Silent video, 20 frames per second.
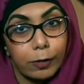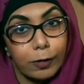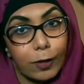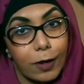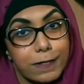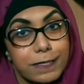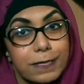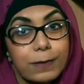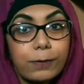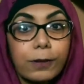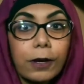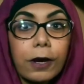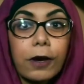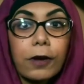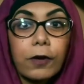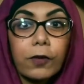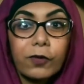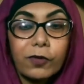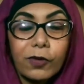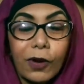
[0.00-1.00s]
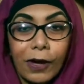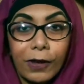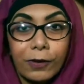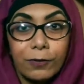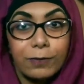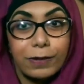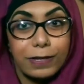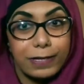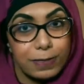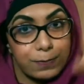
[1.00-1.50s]
Gossip Girl kind
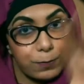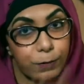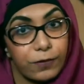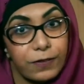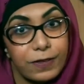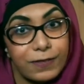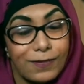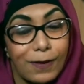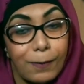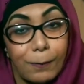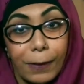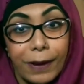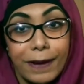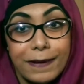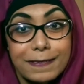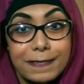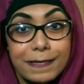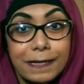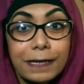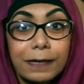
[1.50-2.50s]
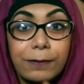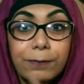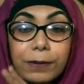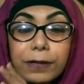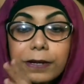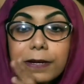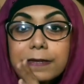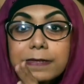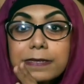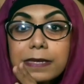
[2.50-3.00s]
of meets Buffy the Vampire Slayer,
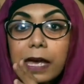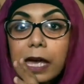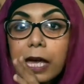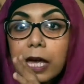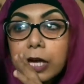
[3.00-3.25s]
because